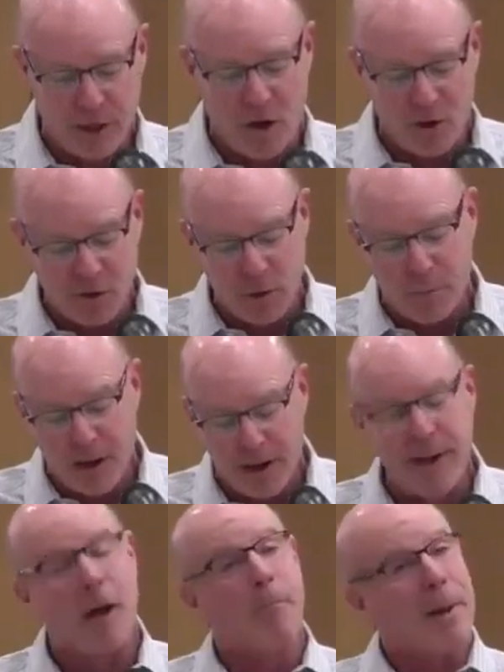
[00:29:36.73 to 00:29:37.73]
but also
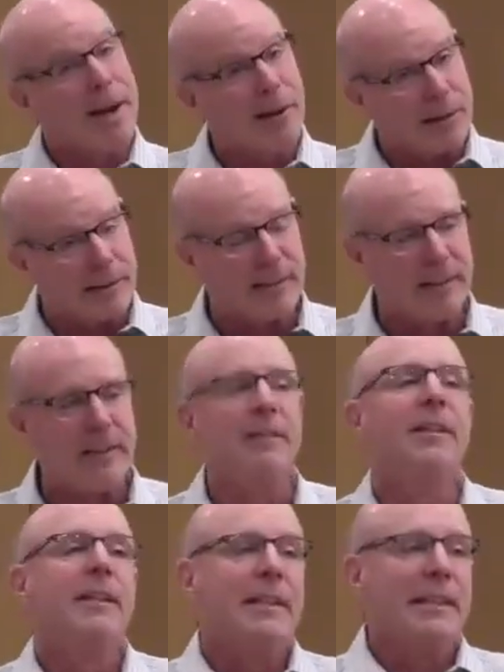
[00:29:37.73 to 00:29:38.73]
by, apparently,